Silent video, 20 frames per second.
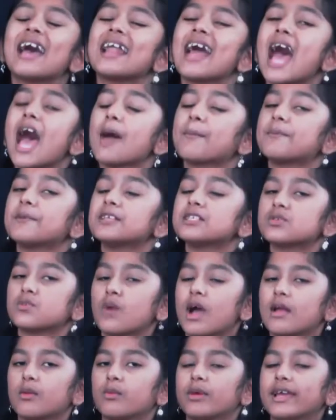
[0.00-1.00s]
happens
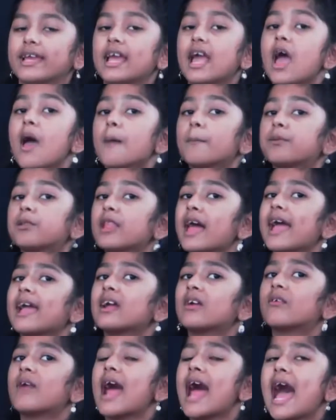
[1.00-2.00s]
when we play
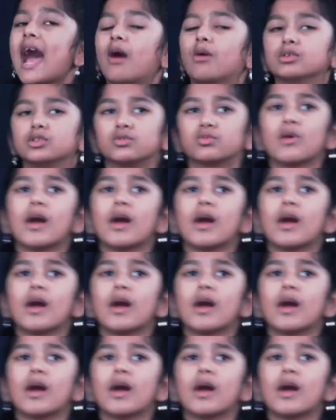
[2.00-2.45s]
around,